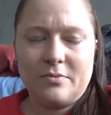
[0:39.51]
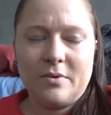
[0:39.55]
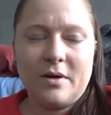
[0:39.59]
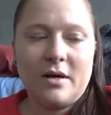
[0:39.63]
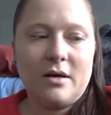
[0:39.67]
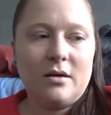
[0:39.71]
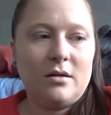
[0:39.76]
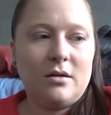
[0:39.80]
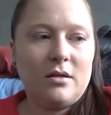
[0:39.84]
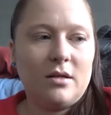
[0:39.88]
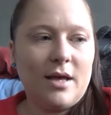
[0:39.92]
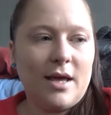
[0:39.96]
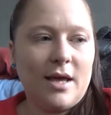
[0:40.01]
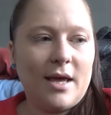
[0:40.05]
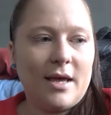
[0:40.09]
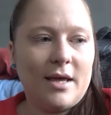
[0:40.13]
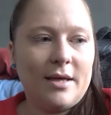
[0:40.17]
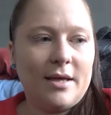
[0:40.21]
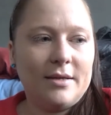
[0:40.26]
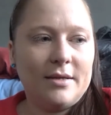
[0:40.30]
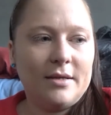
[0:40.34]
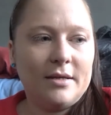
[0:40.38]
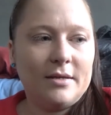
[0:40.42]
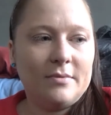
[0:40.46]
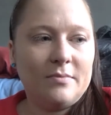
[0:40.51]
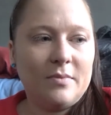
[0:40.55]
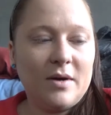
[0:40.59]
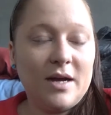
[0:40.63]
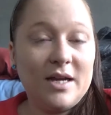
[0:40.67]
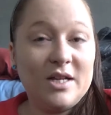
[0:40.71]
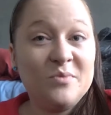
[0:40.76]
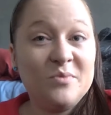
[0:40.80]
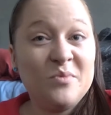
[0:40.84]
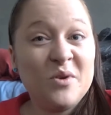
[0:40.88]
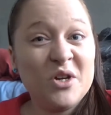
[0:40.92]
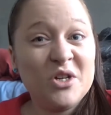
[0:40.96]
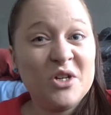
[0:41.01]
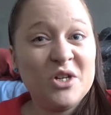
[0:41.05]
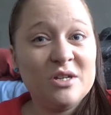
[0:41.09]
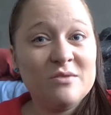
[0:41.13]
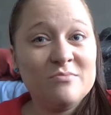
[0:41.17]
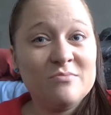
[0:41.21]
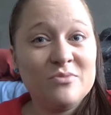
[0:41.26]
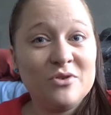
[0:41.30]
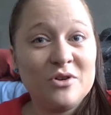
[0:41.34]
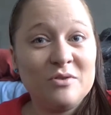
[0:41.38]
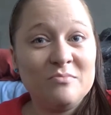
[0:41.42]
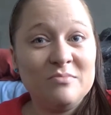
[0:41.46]
well, and my
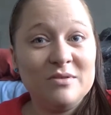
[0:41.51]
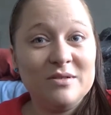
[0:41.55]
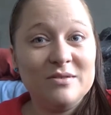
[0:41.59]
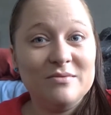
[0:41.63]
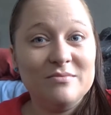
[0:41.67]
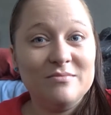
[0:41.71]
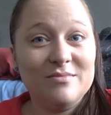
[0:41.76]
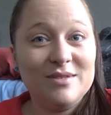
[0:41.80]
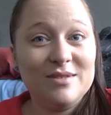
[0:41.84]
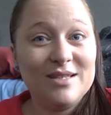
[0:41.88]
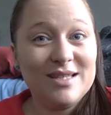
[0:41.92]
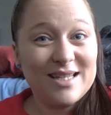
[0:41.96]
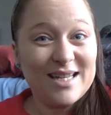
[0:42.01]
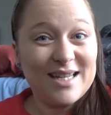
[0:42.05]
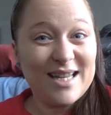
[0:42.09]
depression problems.